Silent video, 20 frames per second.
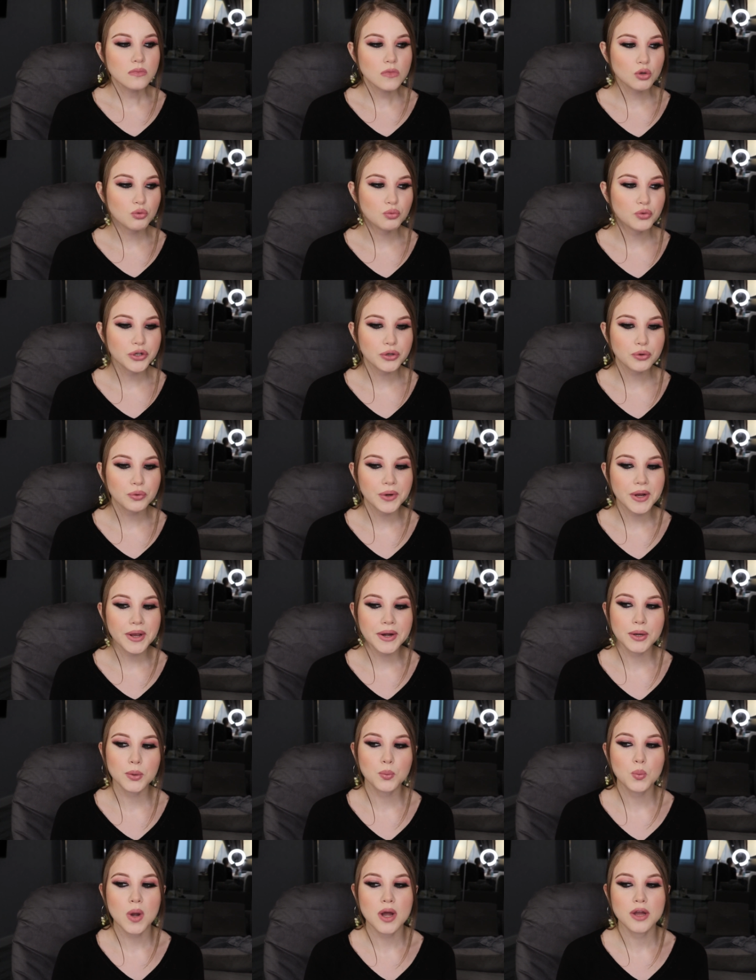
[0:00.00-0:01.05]

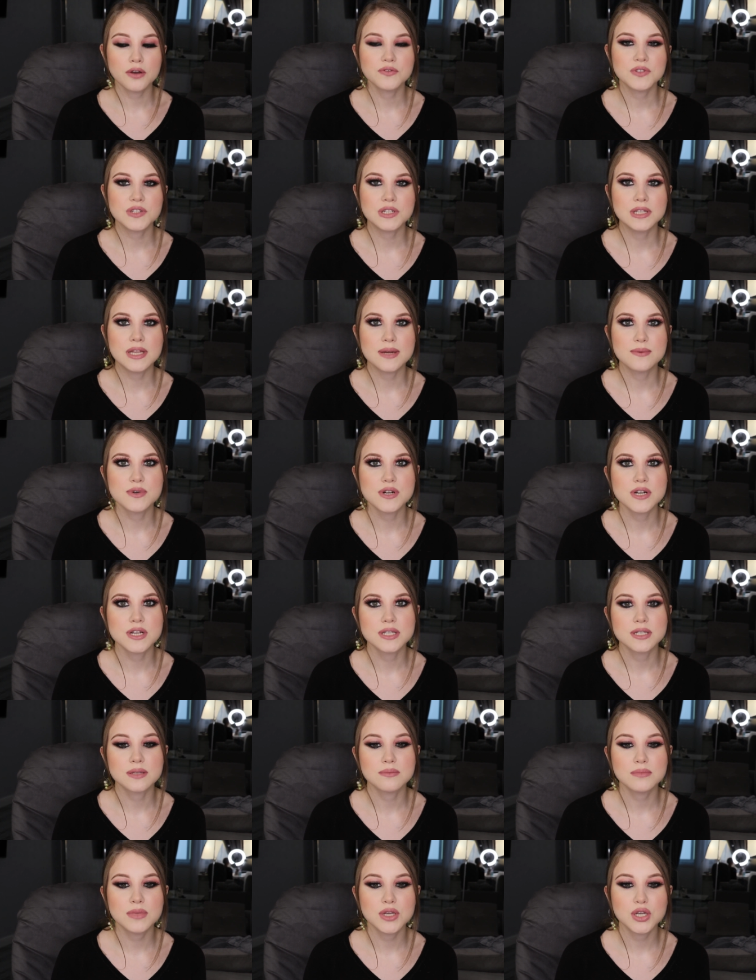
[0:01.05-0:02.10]
recreating one of
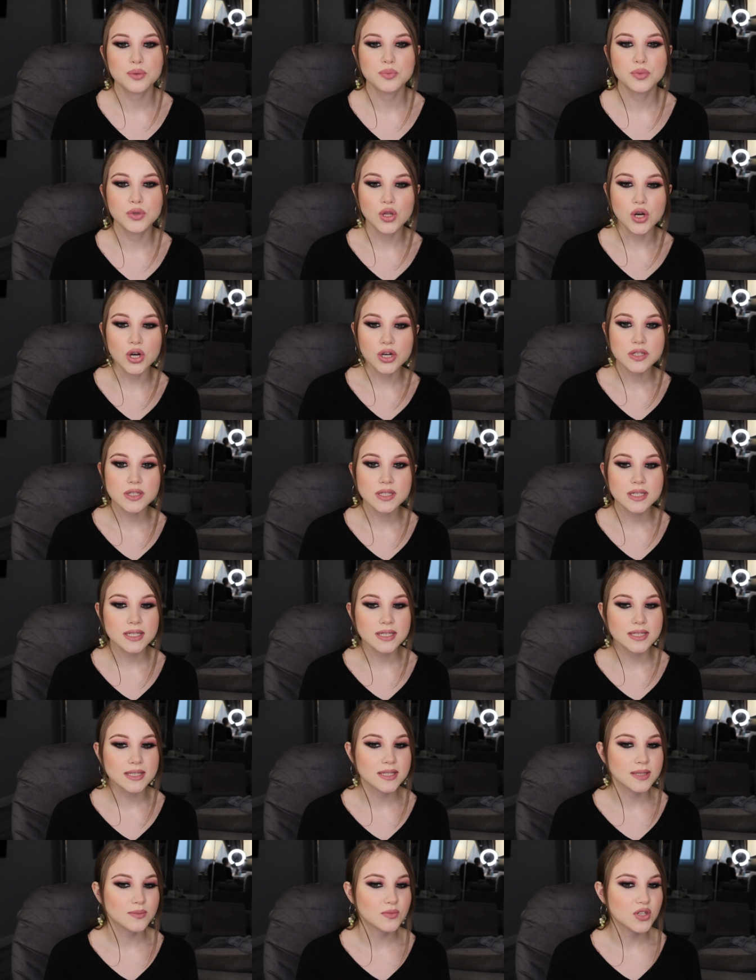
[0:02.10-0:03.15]
celebrities' makeup looks,
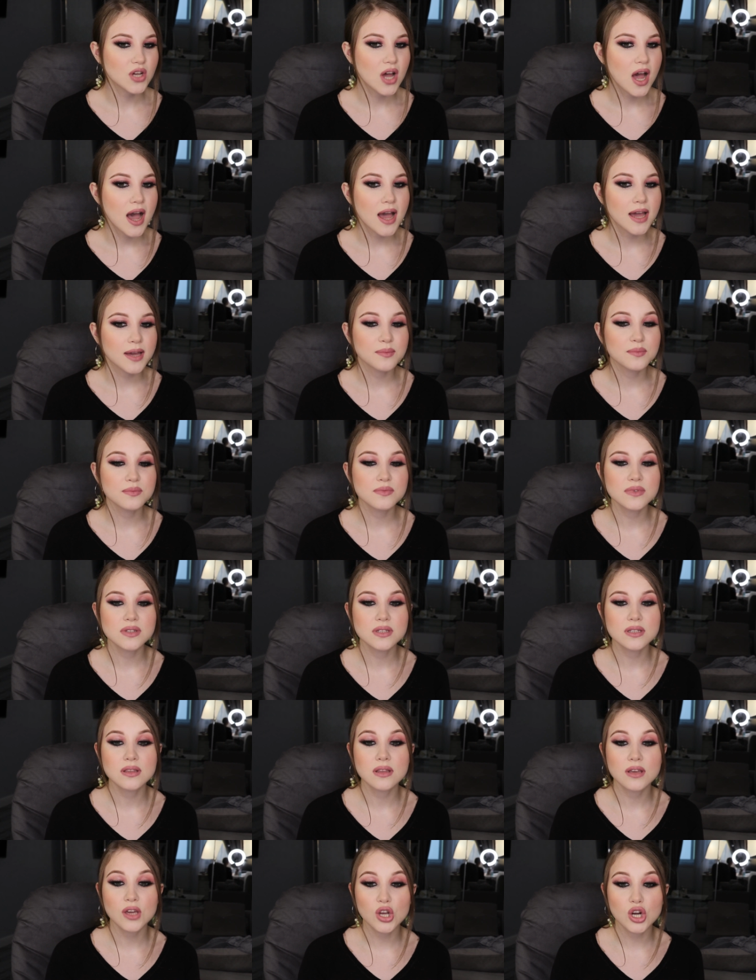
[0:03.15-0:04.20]
because sometimes
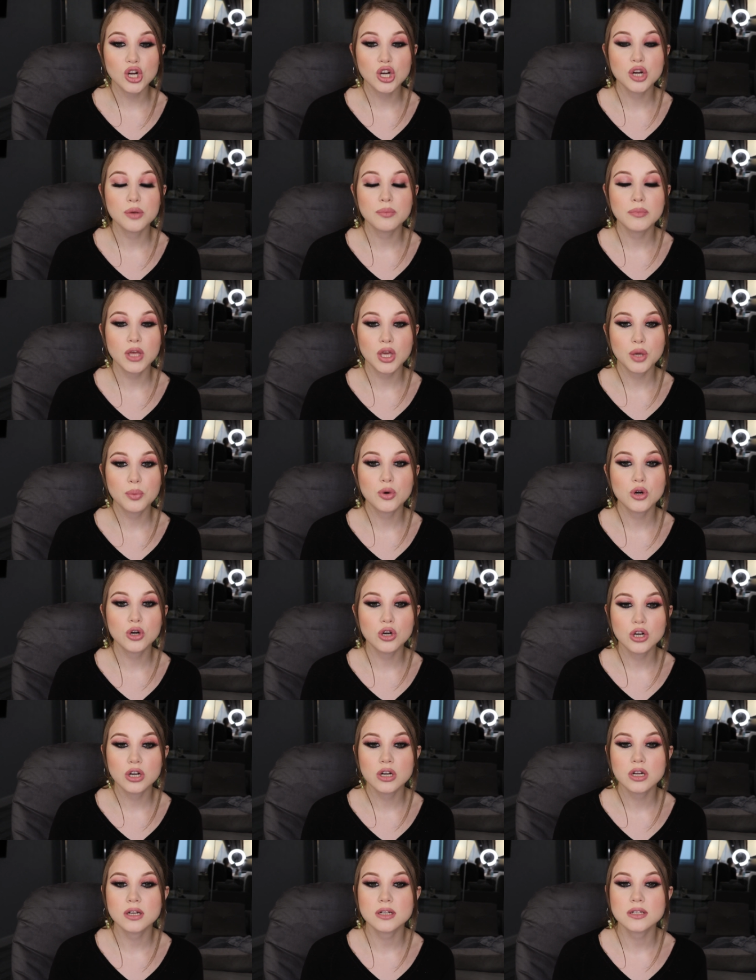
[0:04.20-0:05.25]
their makeup
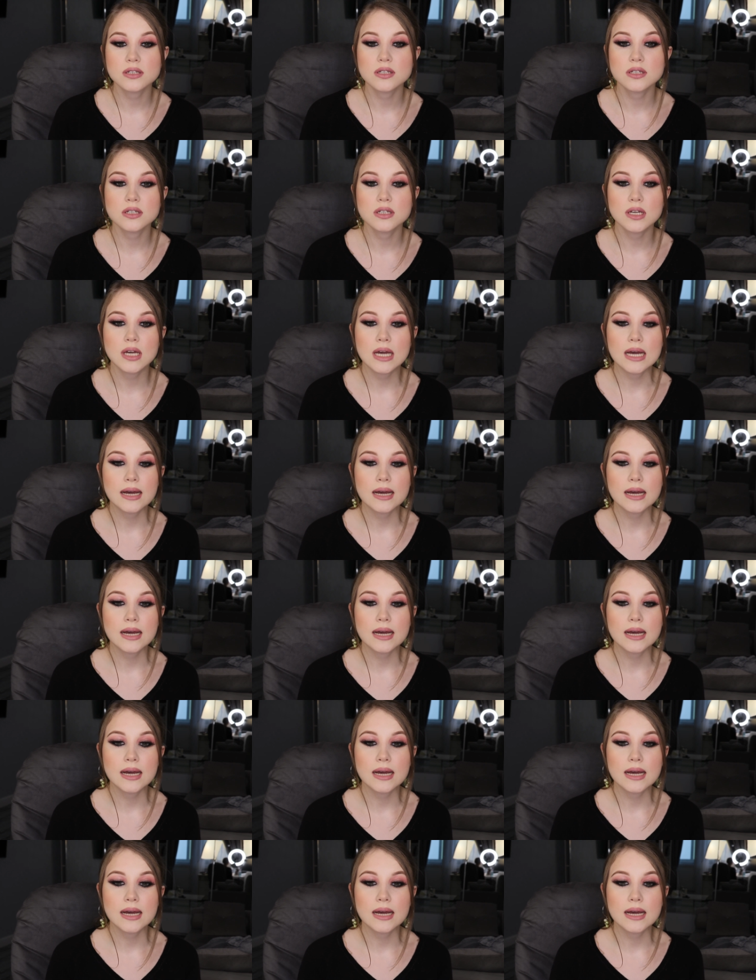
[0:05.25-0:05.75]
artist